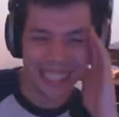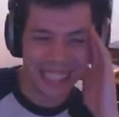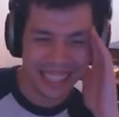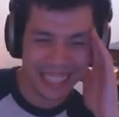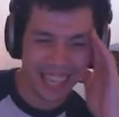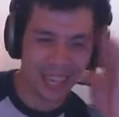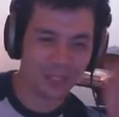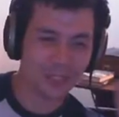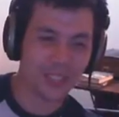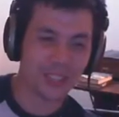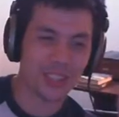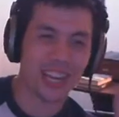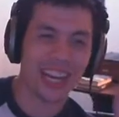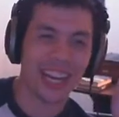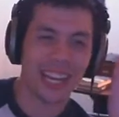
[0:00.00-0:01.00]
I'm
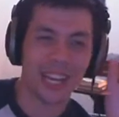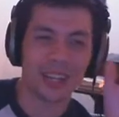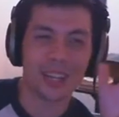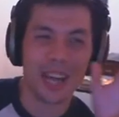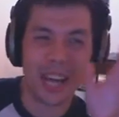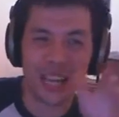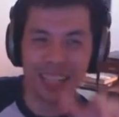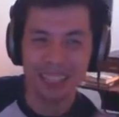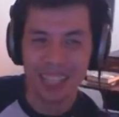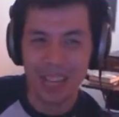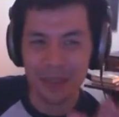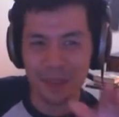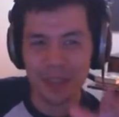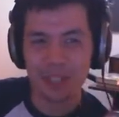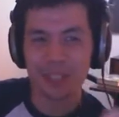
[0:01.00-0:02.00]
trying. I, I
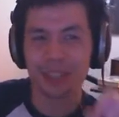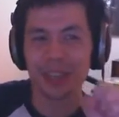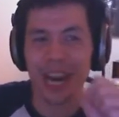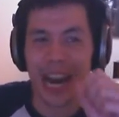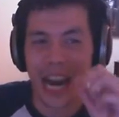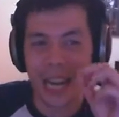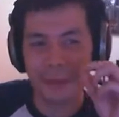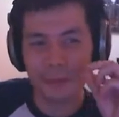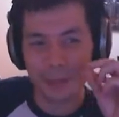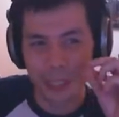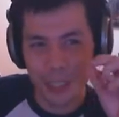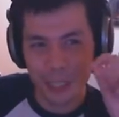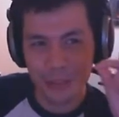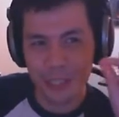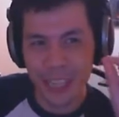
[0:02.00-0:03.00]
I'm do. I'm
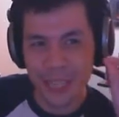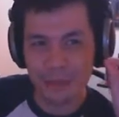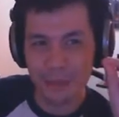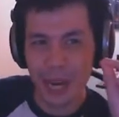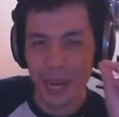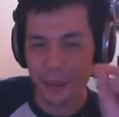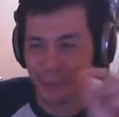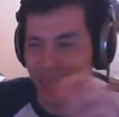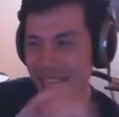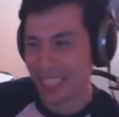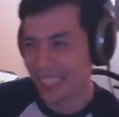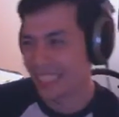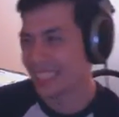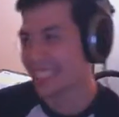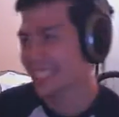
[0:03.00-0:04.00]
doing my best.